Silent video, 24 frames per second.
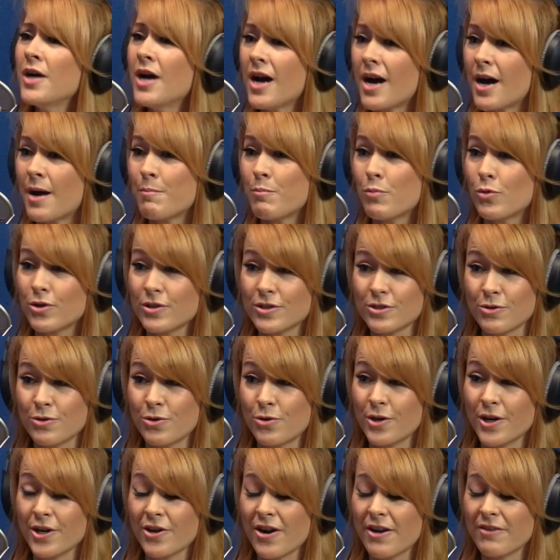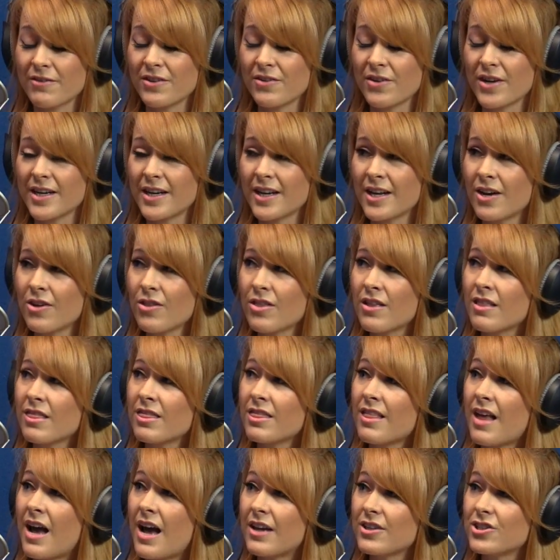I'm more so choreographing right now. The
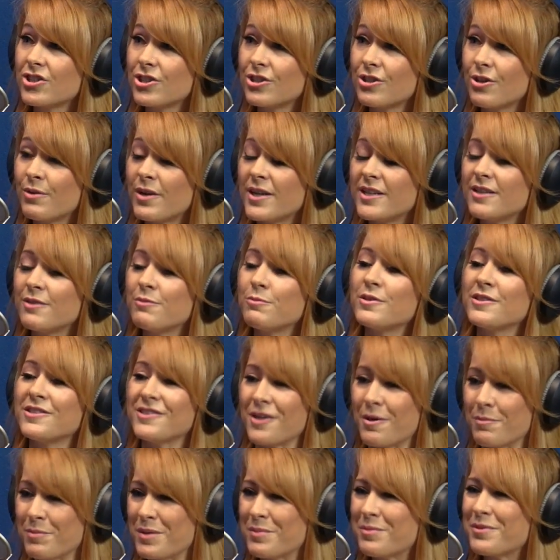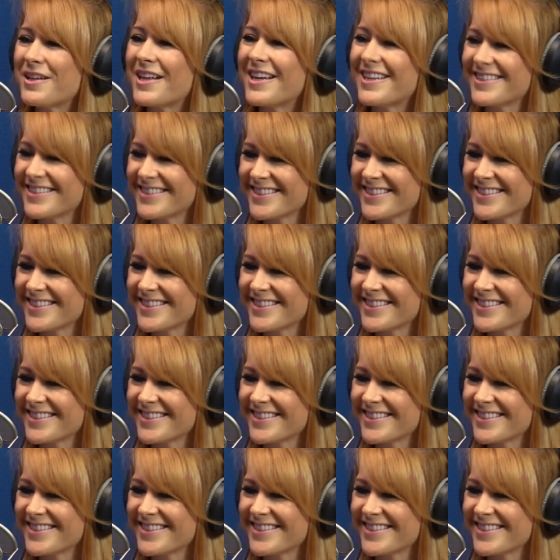last show I did was Zombie Burlesque.